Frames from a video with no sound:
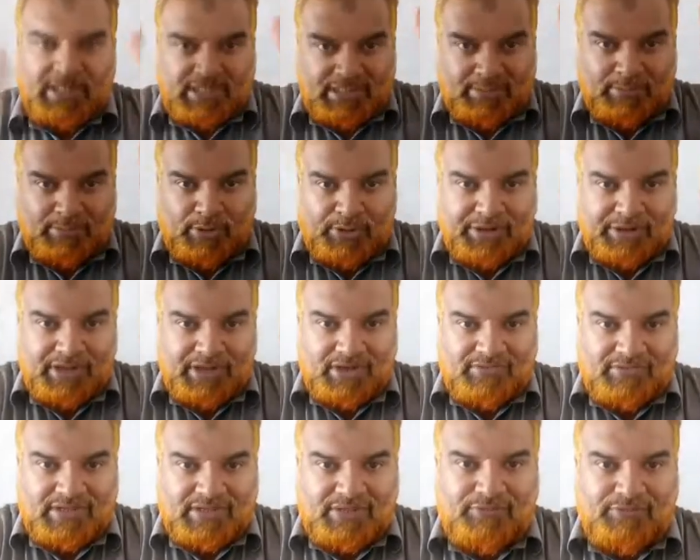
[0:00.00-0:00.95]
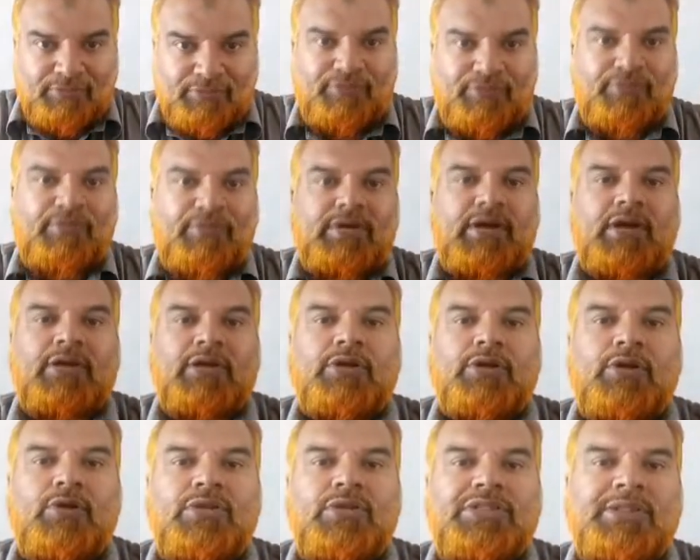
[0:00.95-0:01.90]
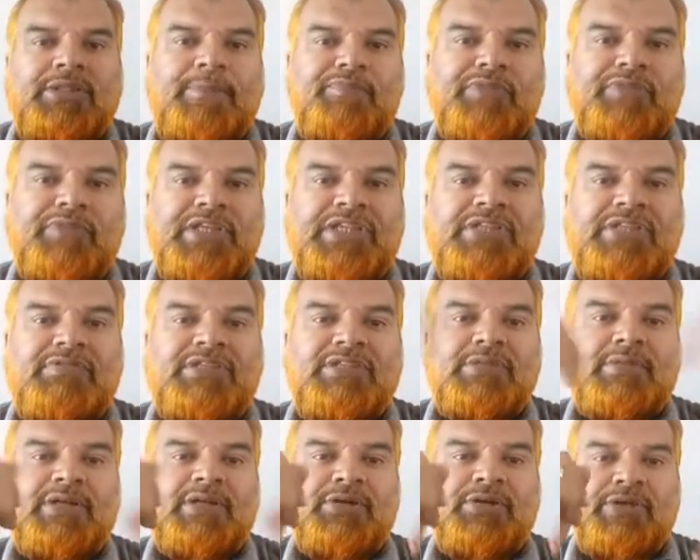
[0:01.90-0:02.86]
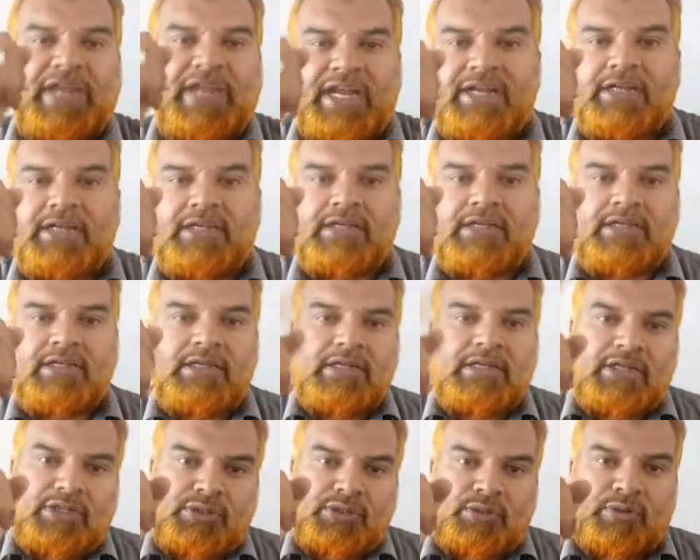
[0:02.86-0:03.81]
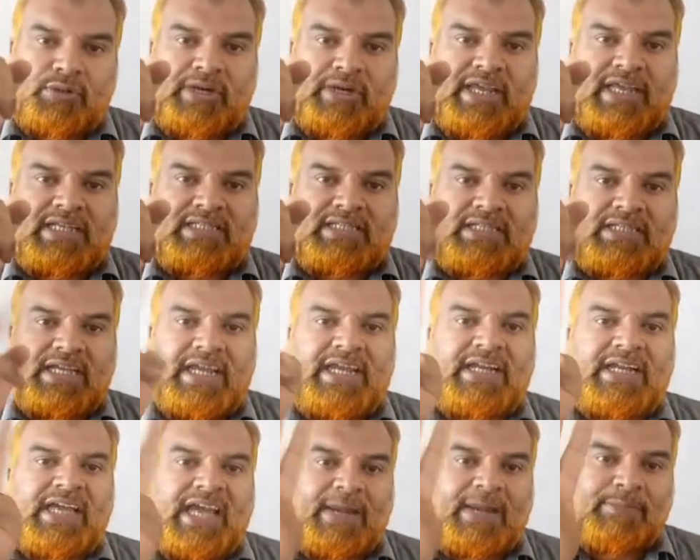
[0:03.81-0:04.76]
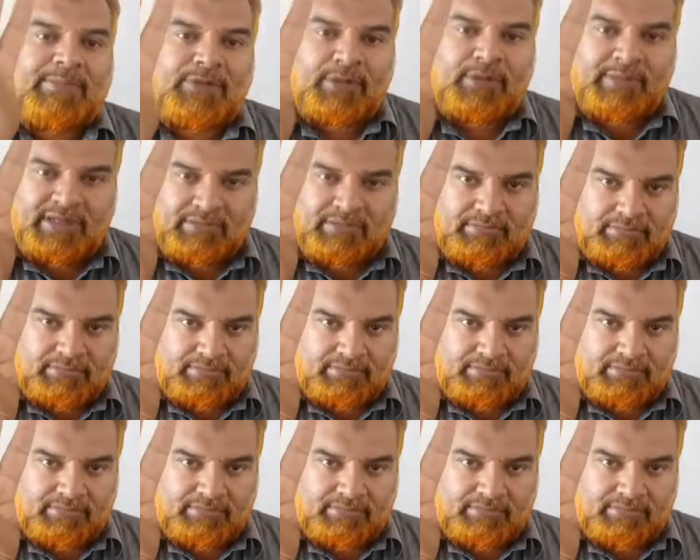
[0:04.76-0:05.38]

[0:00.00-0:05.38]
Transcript: The body of the cockroach is divisible into head, thorax and abdomen.